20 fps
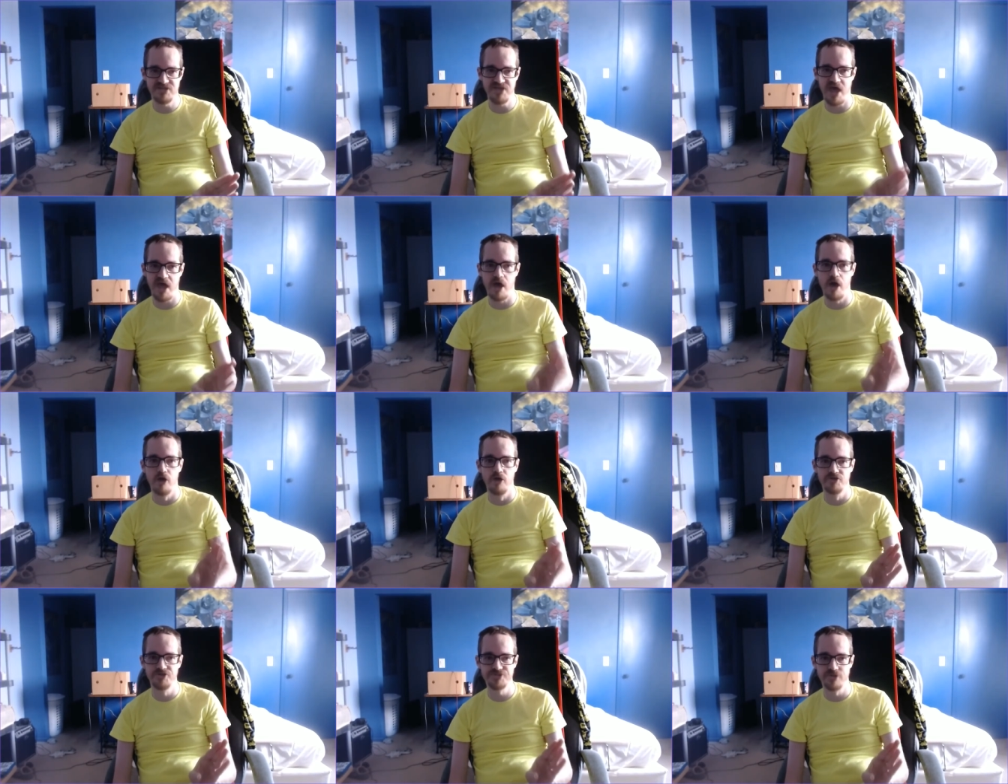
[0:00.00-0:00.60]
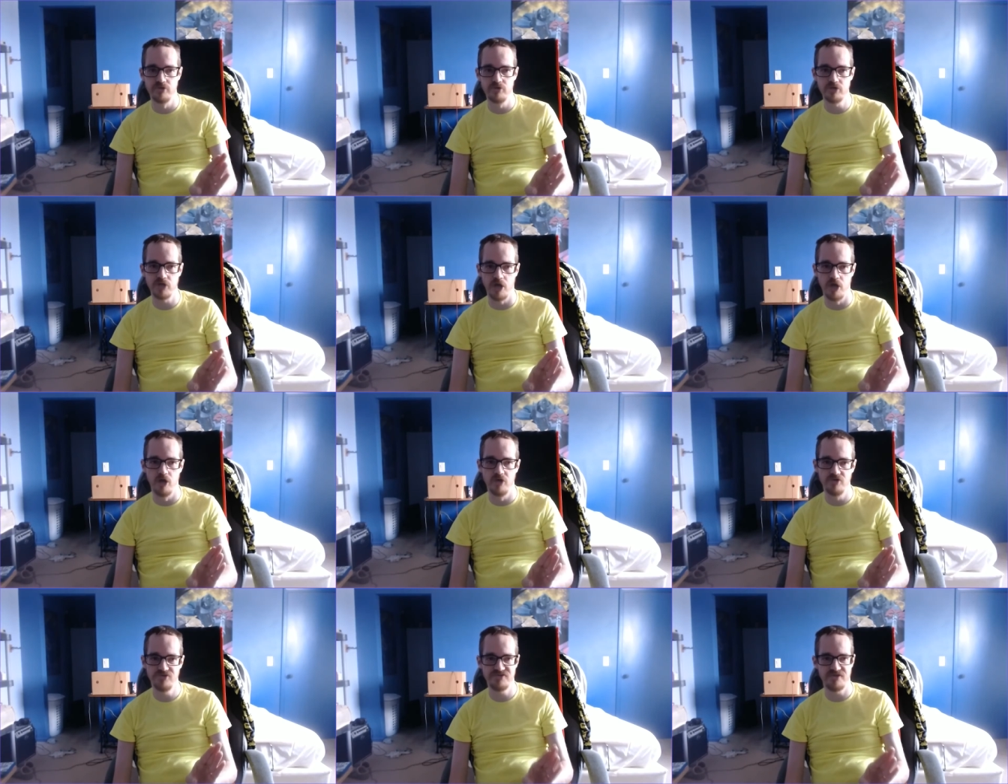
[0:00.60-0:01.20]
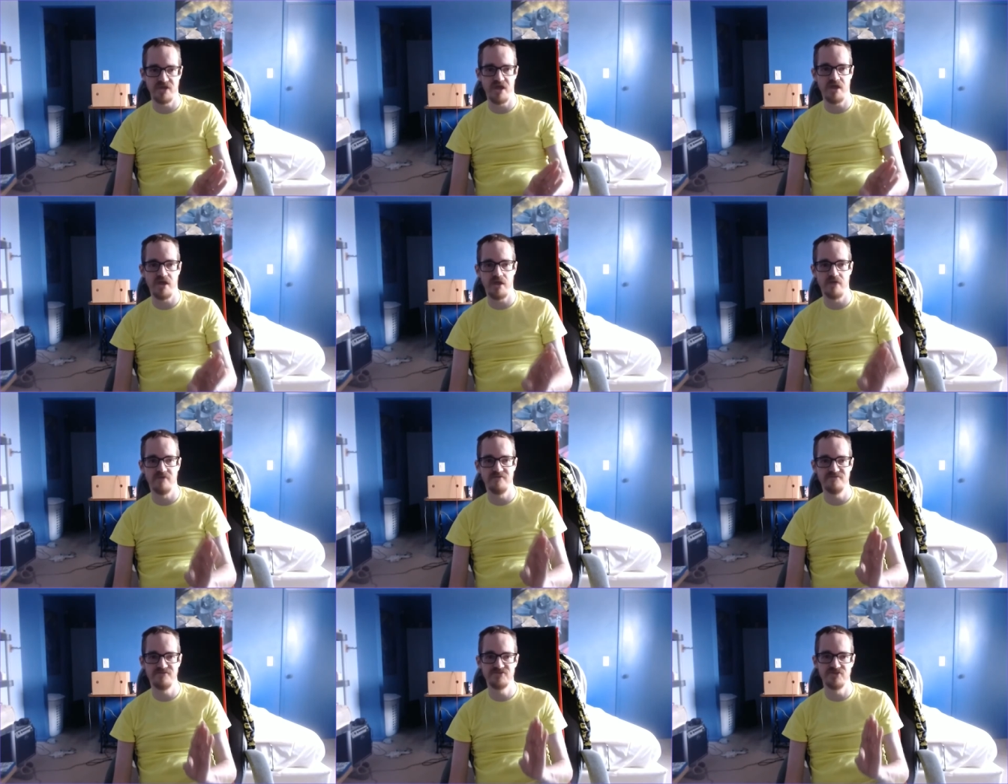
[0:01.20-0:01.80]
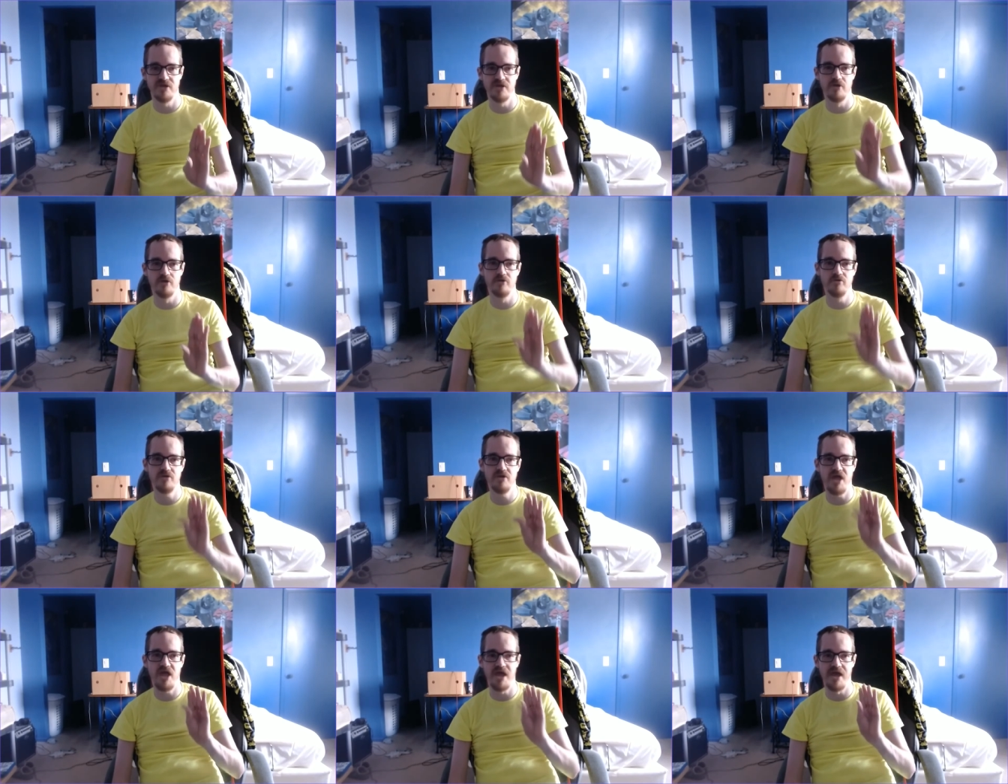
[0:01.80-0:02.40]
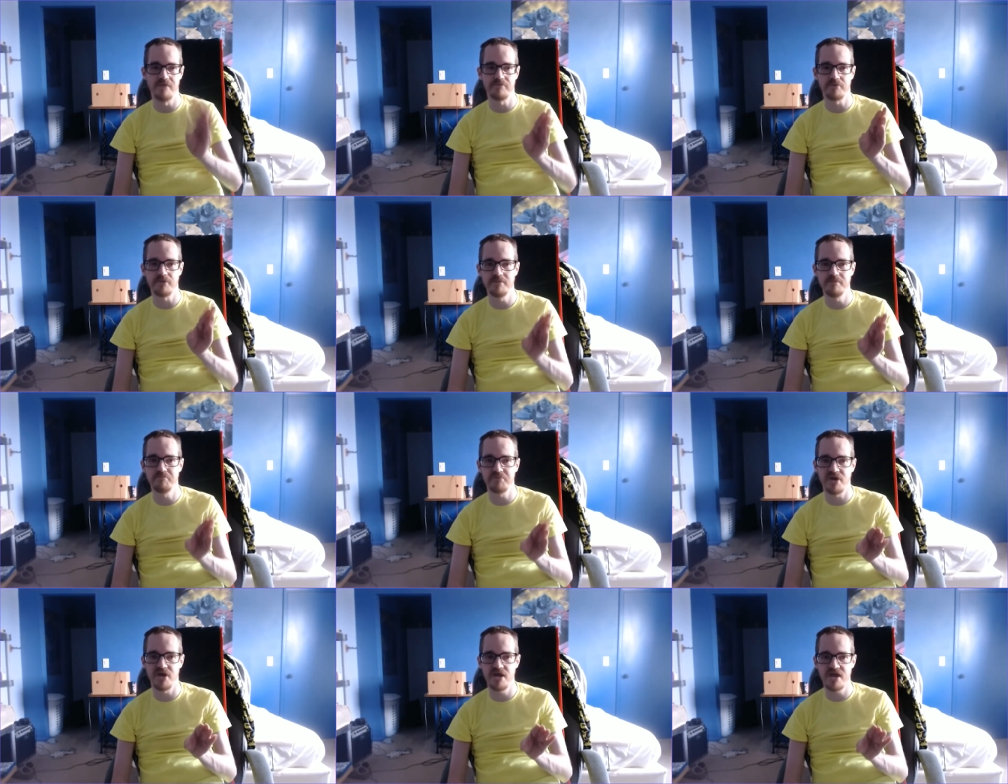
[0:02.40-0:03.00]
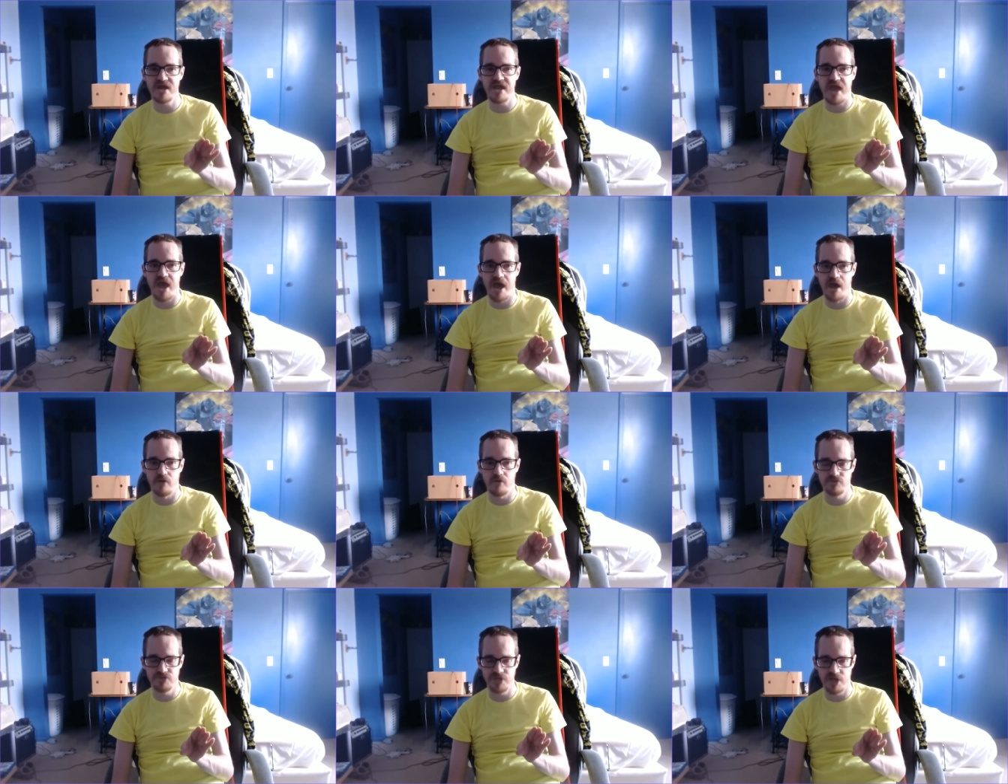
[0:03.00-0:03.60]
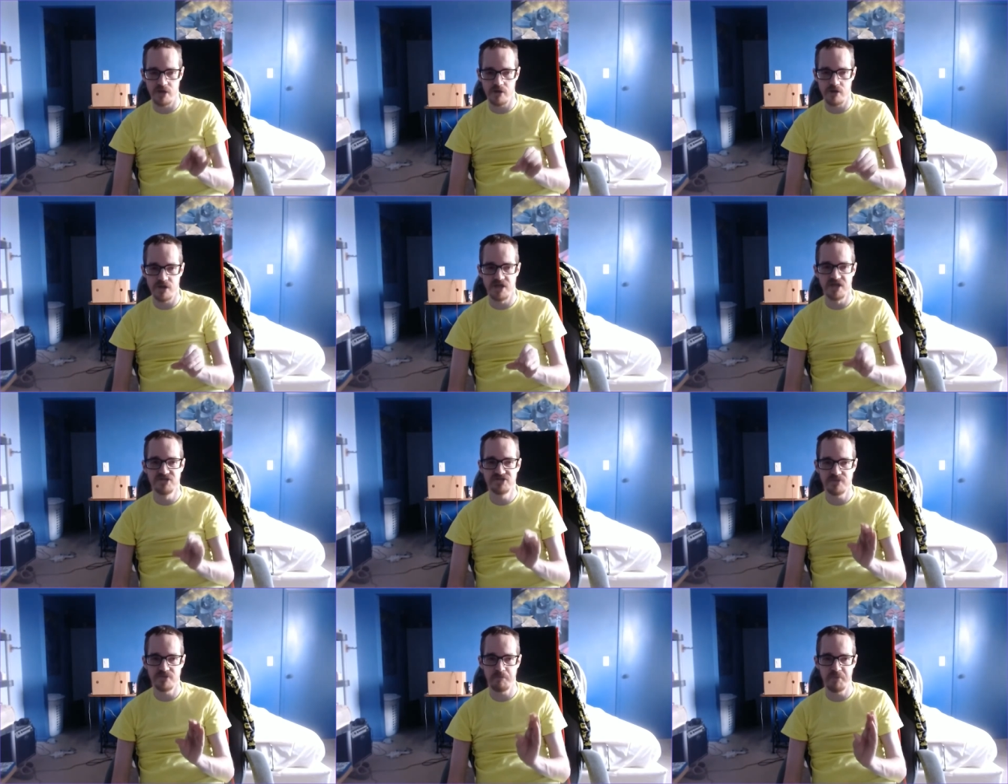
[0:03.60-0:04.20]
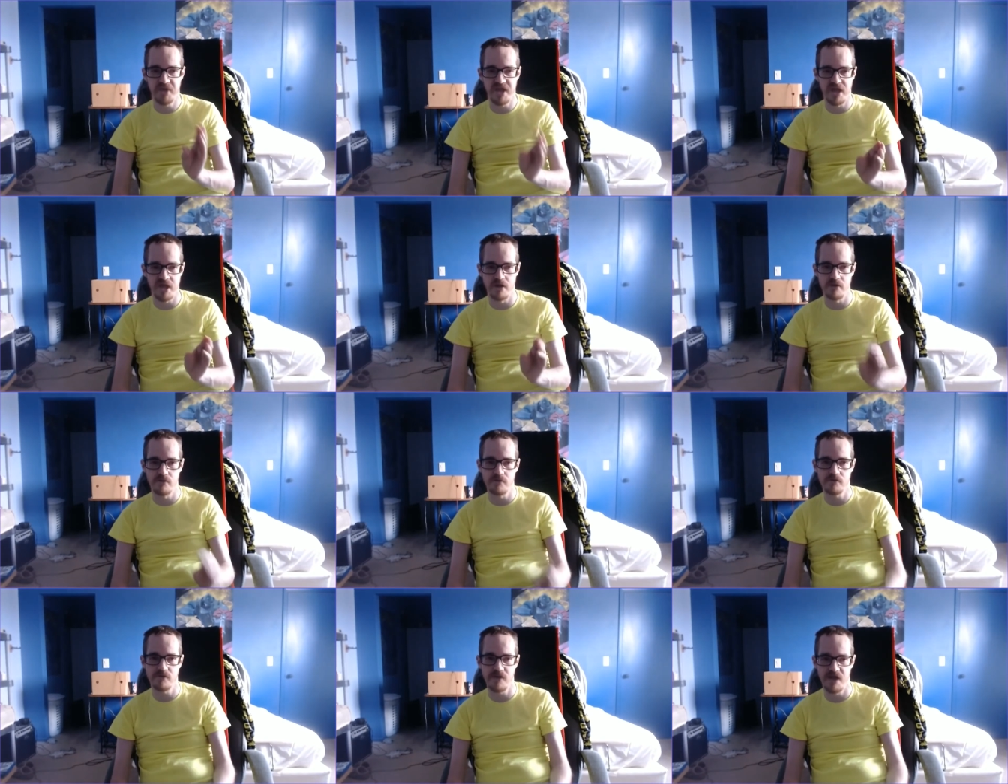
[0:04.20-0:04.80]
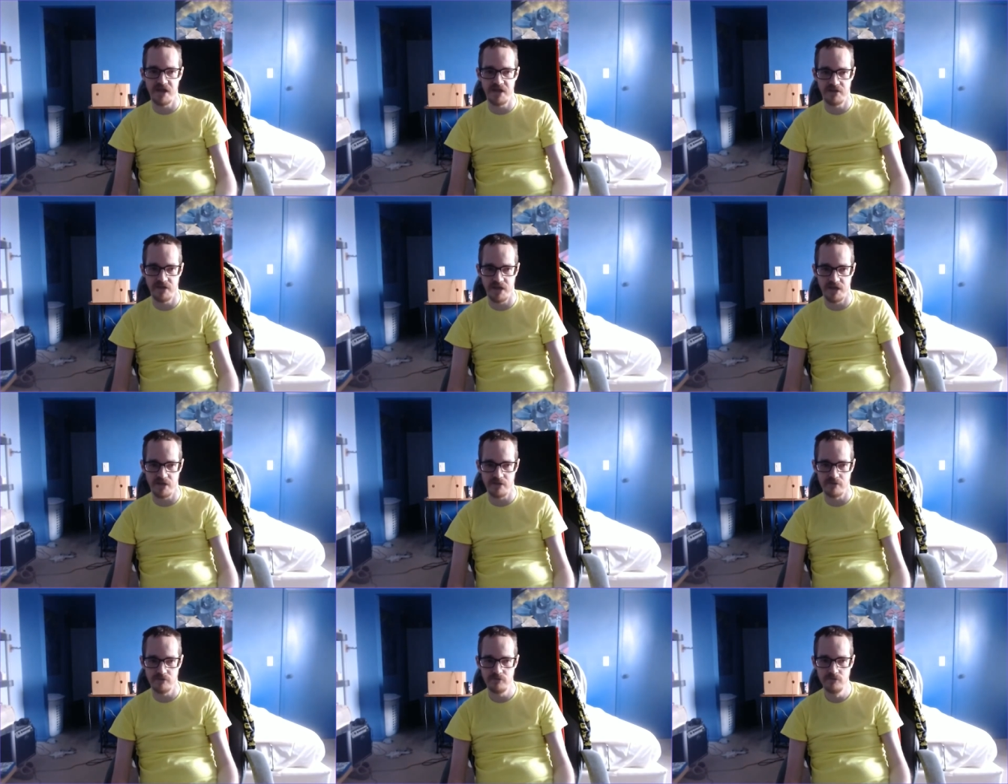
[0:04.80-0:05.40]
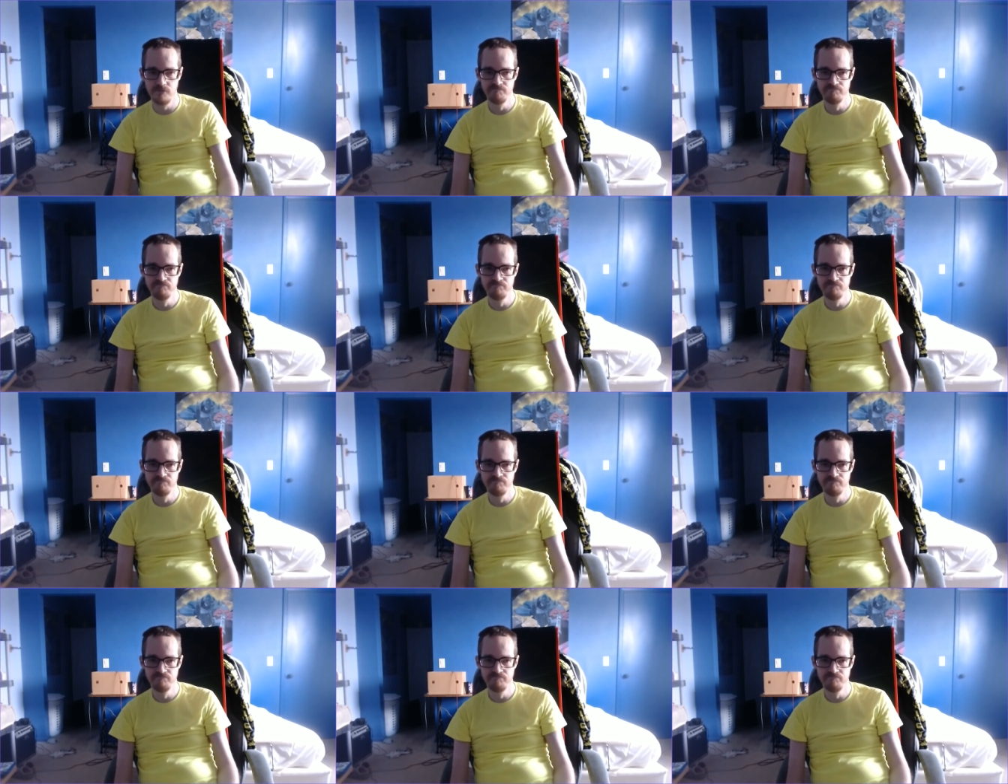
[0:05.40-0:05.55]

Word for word: That also goes to everybody out there in Japan right now